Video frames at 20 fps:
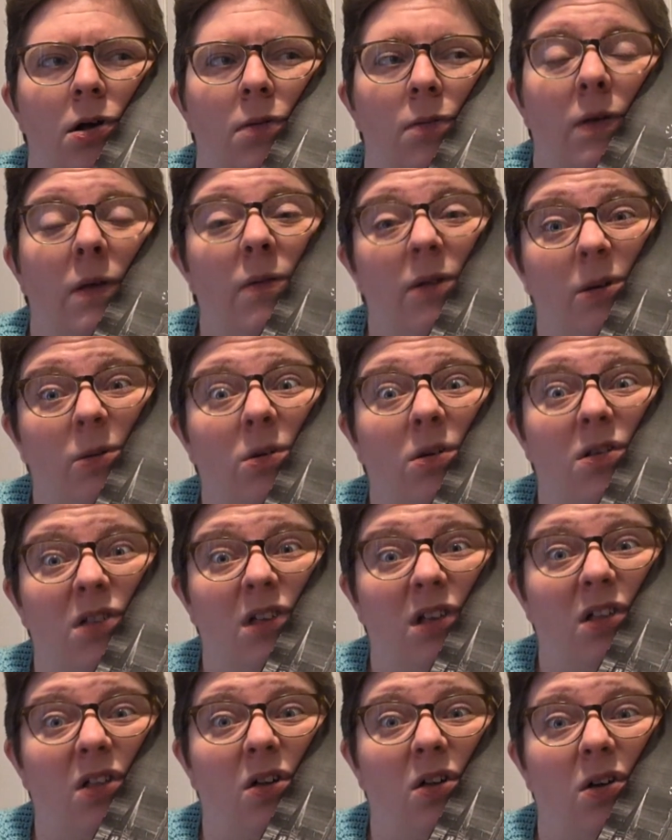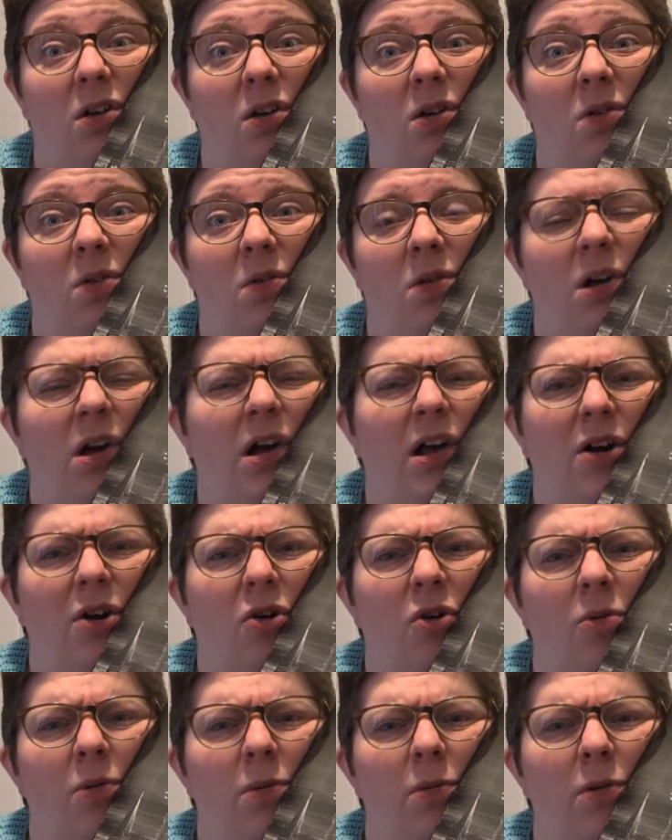Maybe it was that long ago. I don't
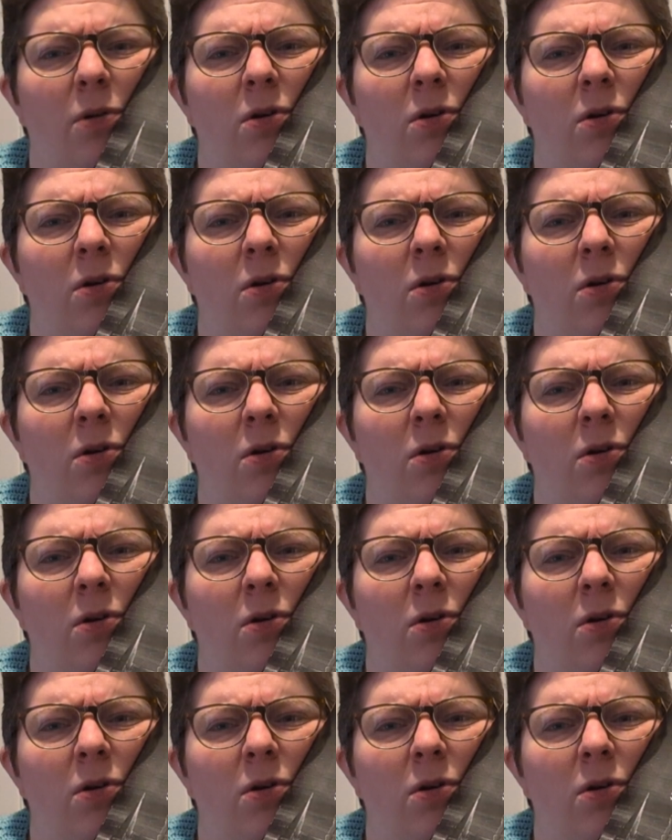remember.